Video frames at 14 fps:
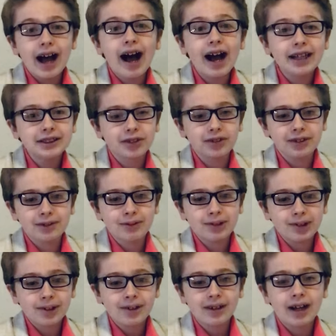I certainly would.
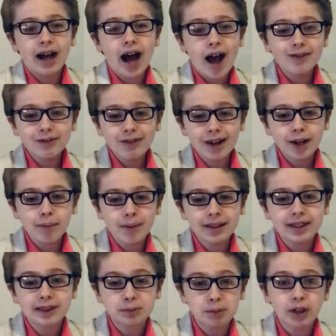I would recommend
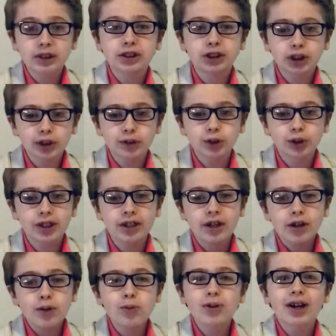this book to children
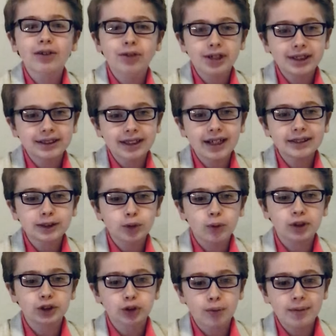who get criticized or
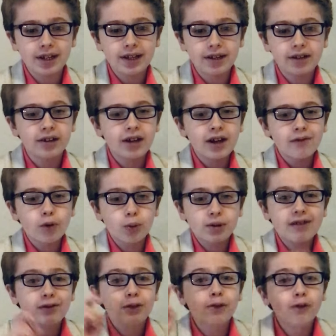discriminated for
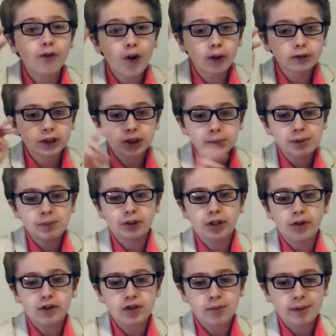whatever faults people
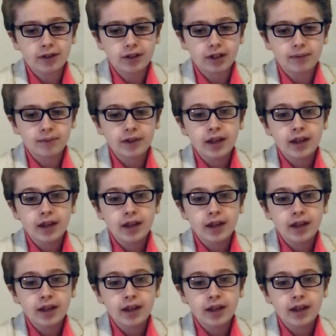notice about them.